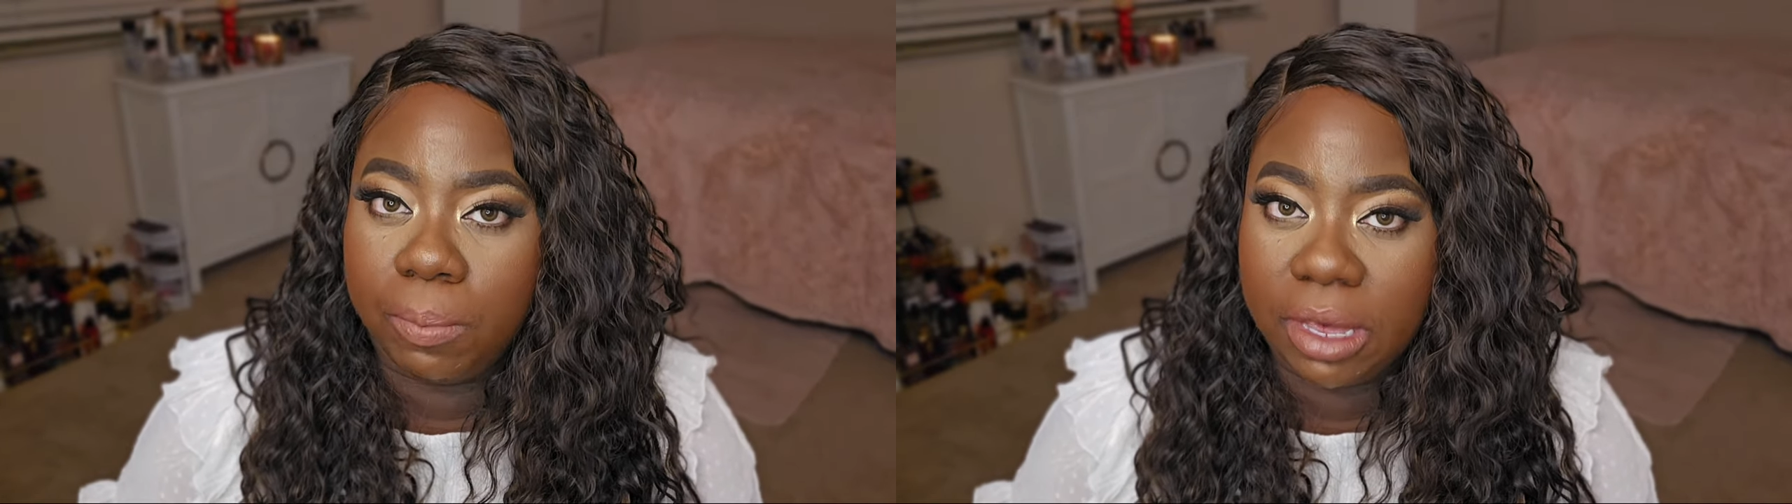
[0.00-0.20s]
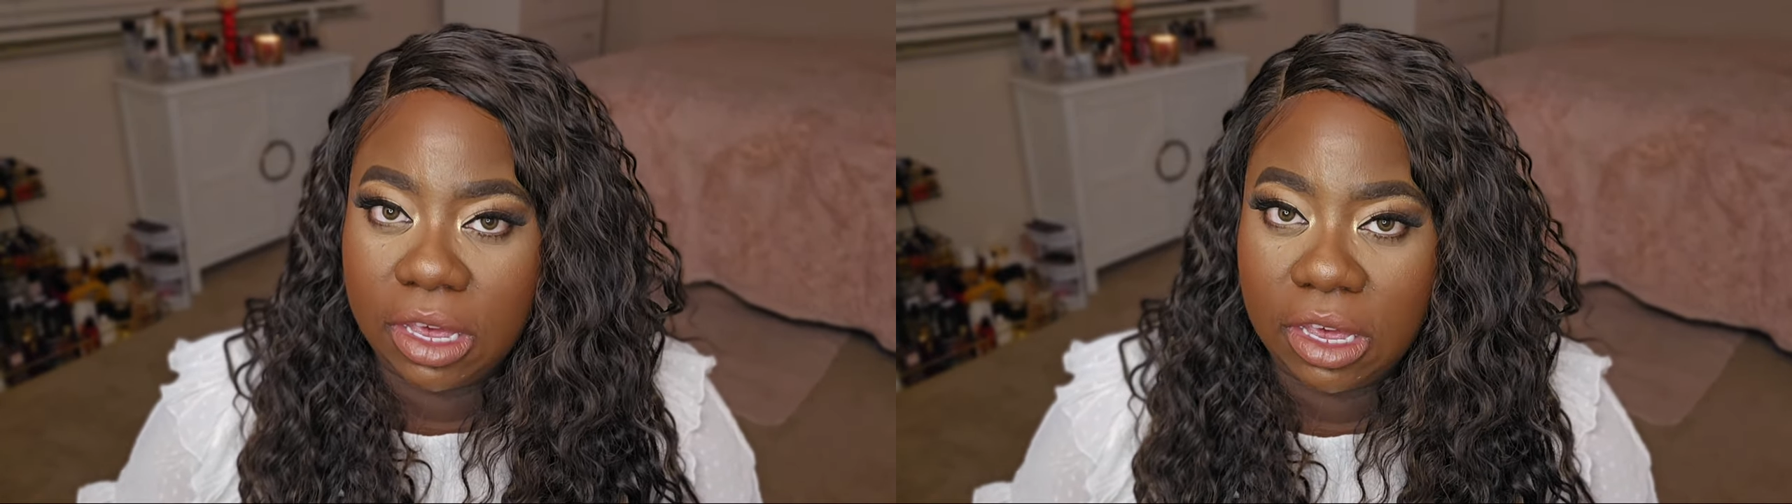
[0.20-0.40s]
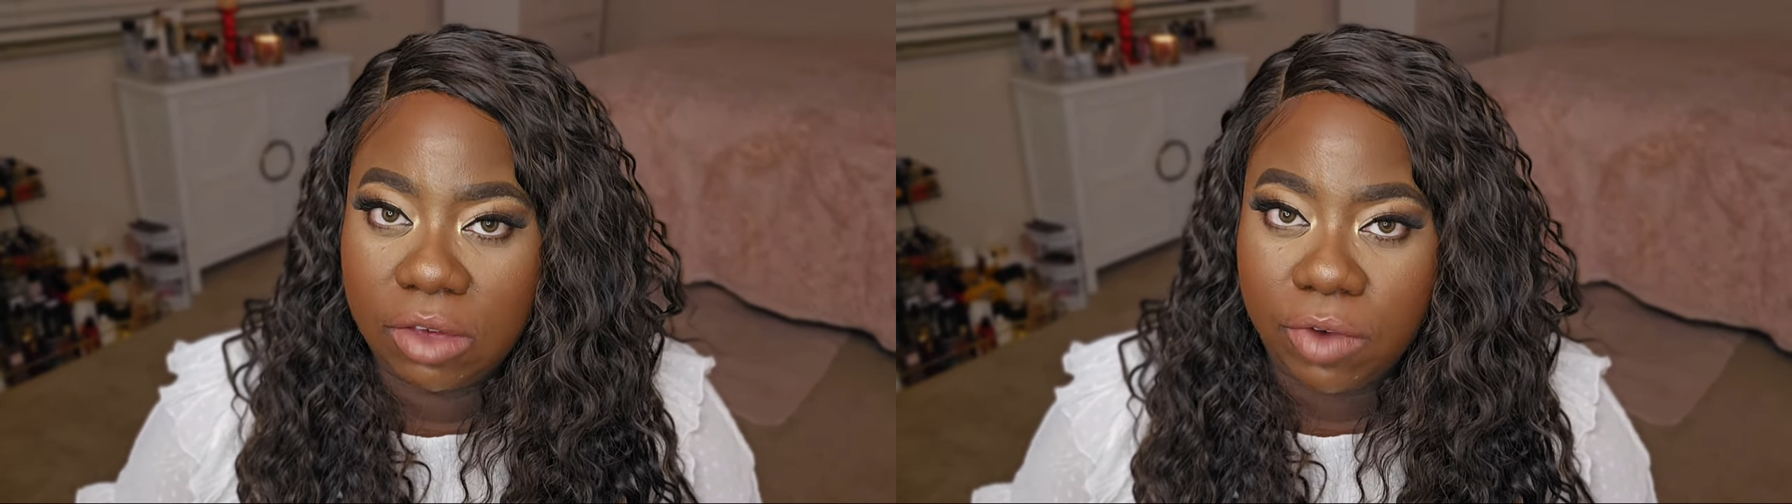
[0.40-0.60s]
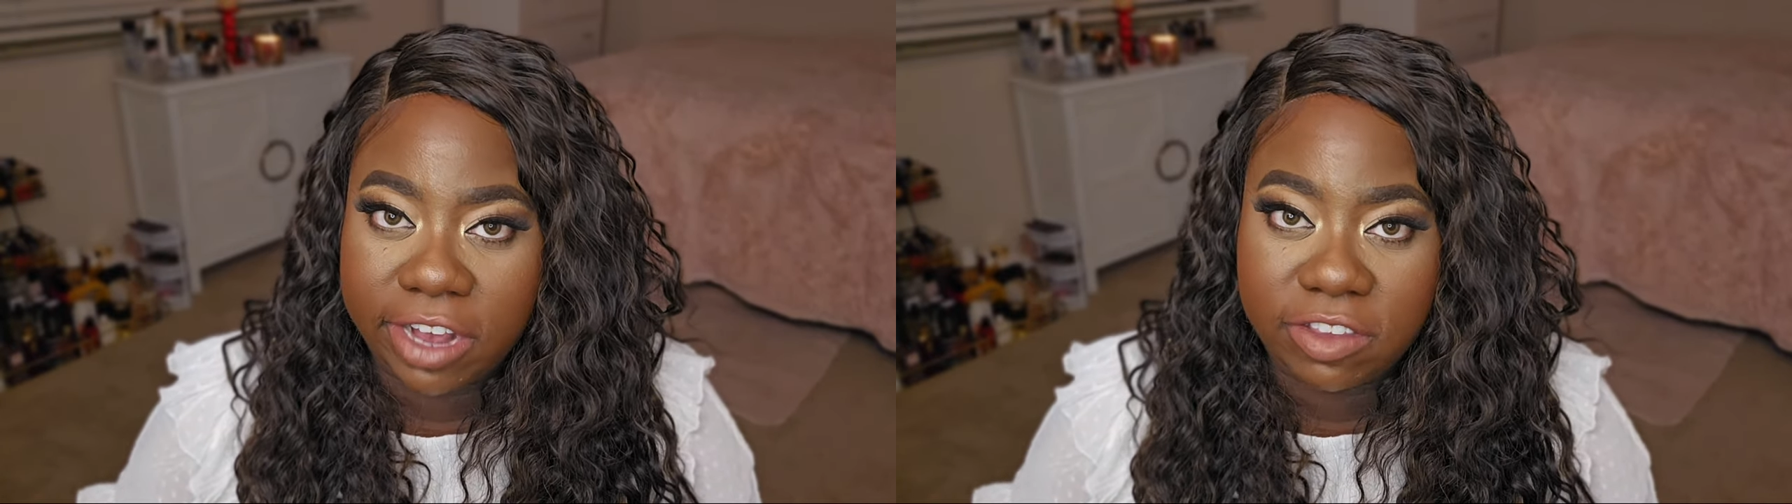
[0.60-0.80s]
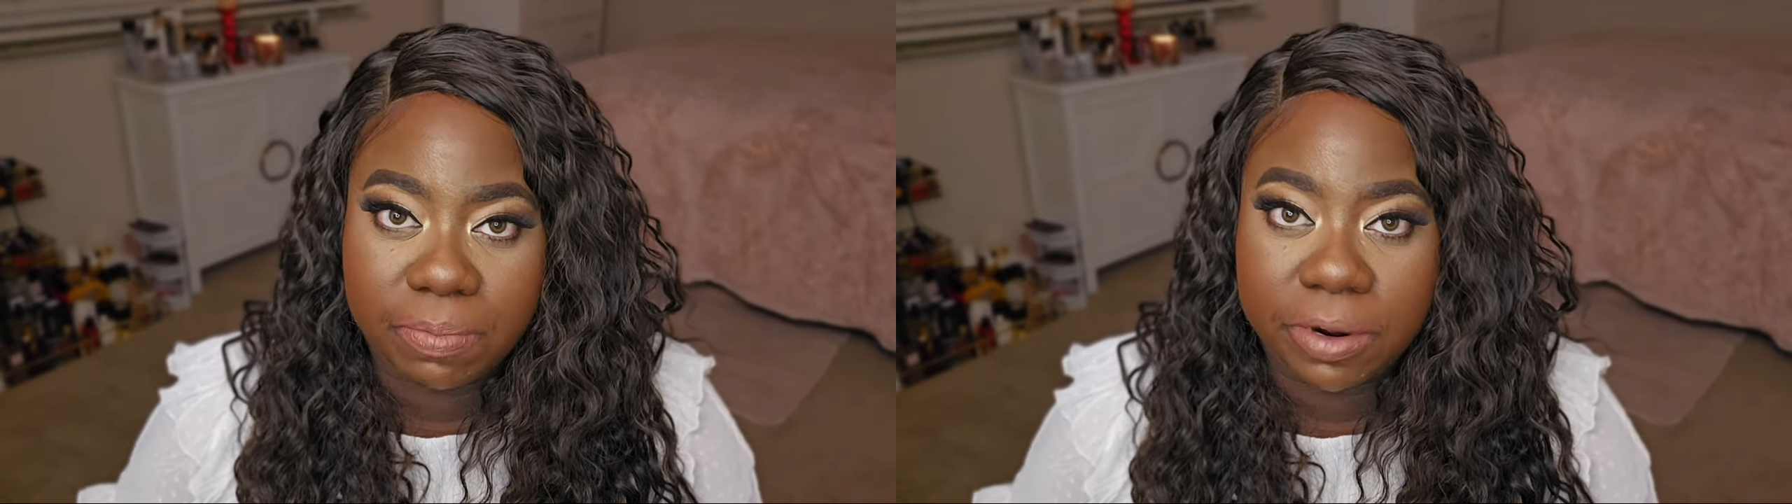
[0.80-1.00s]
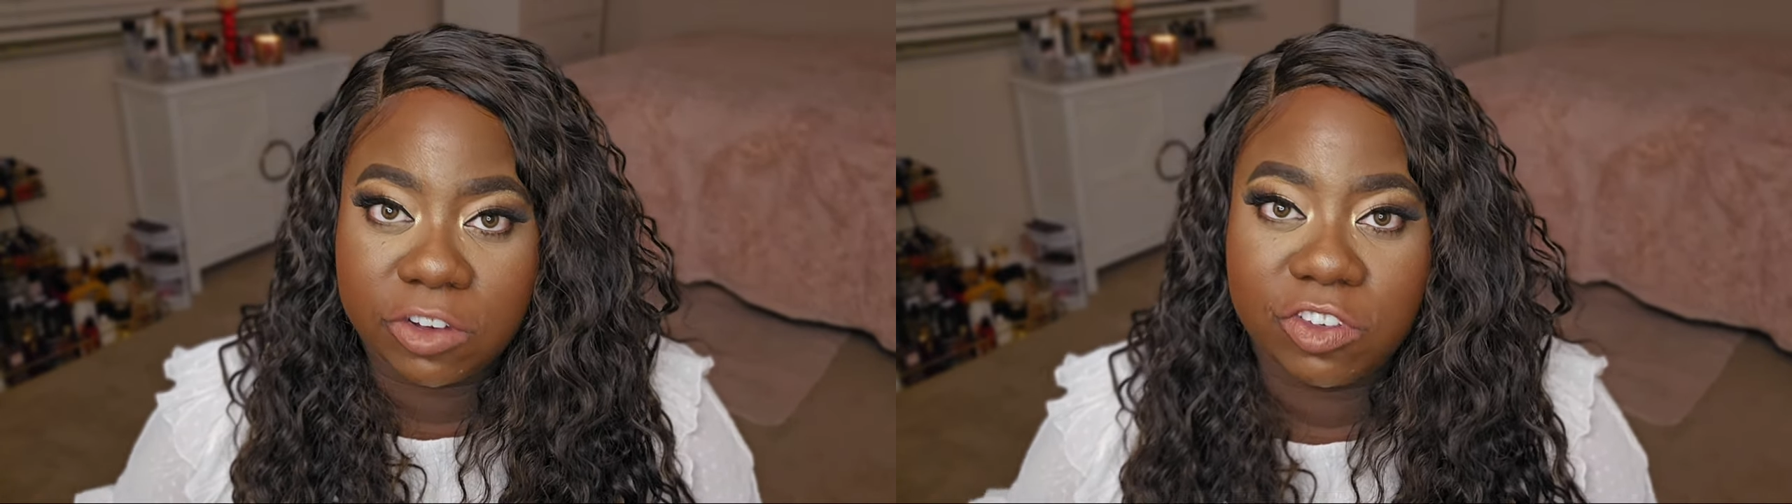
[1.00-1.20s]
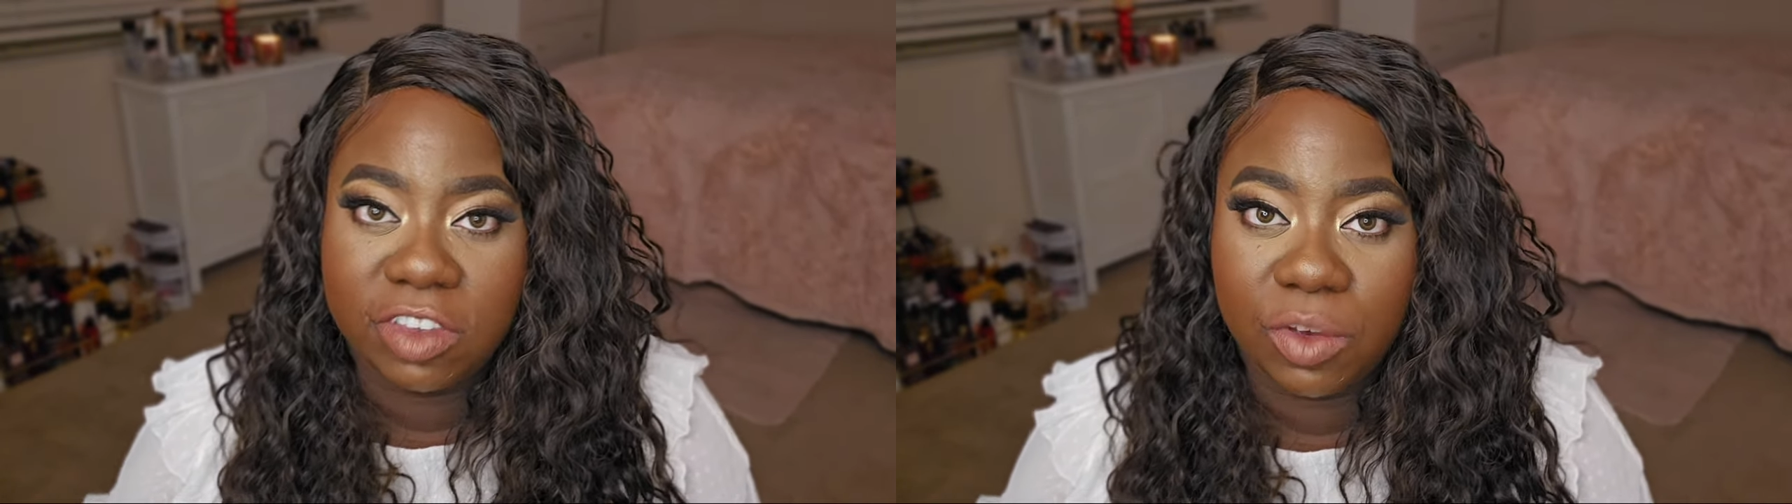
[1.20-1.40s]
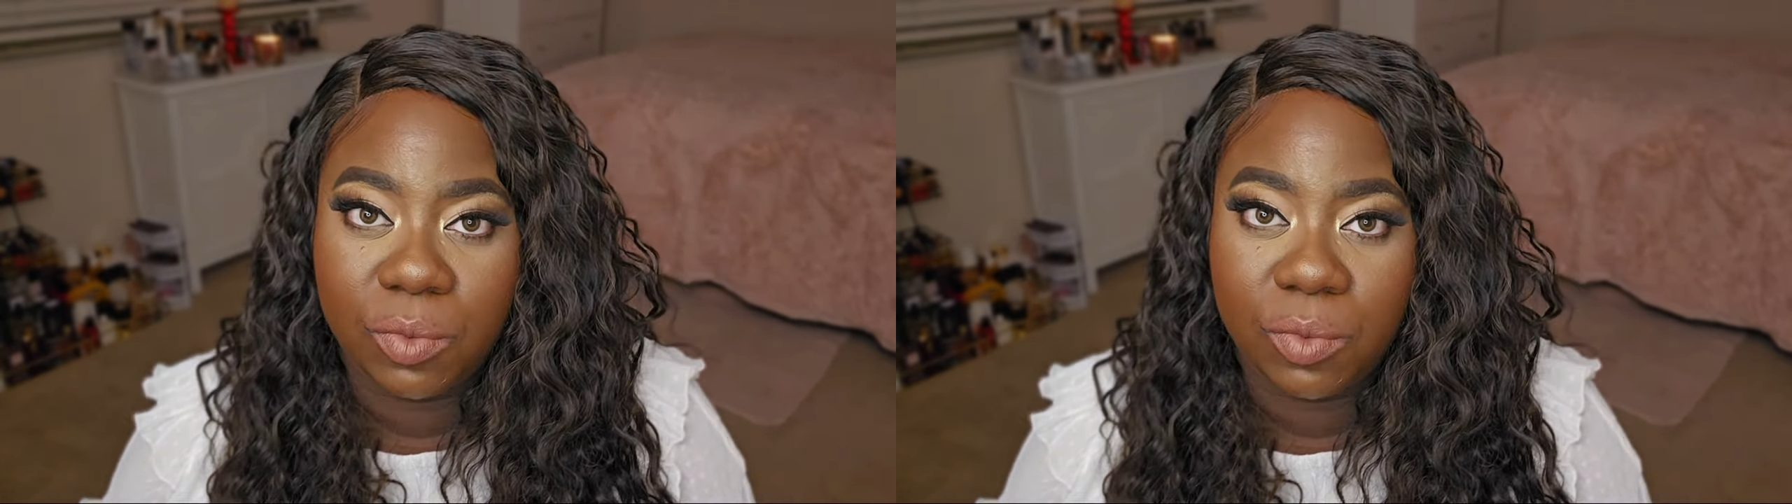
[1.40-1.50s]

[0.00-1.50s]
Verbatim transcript: me, right, to purchase it